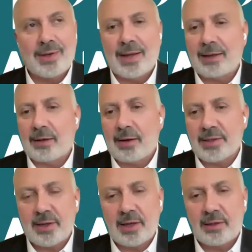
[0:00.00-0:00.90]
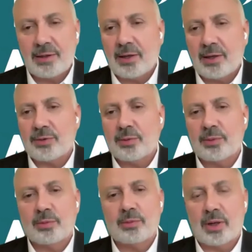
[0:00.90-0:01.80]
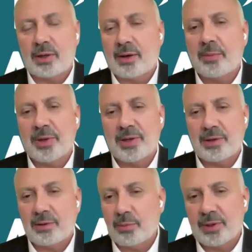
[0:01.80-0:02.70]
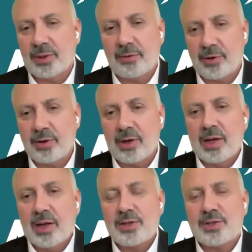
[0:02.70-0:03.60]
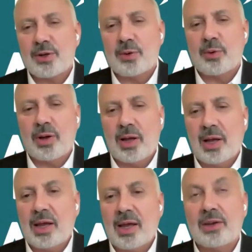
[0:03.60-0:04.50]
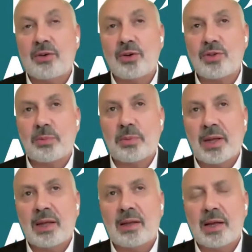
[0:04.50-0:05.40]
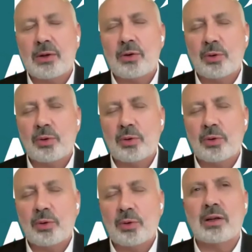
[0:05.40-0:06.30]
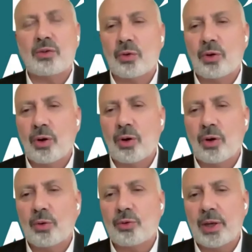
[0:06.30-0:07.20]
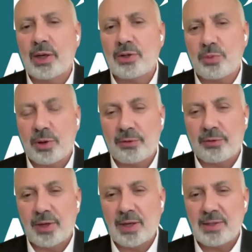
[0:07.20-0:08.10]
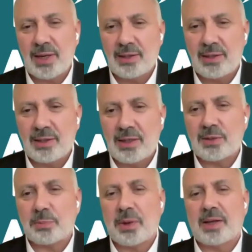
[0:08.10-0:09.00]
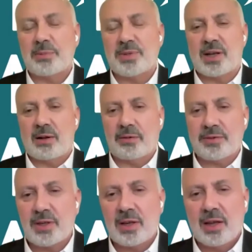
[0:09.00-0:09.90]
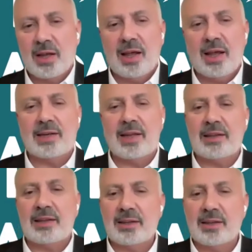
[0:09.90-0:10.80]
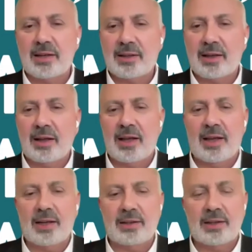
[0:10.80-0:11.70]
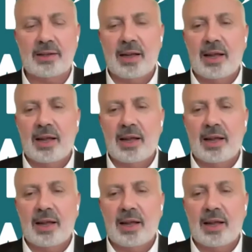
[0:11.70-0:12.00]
wind atlas data, to climate, whatever. So it used to be that you needed to go to each one of these entities by themselves and get the data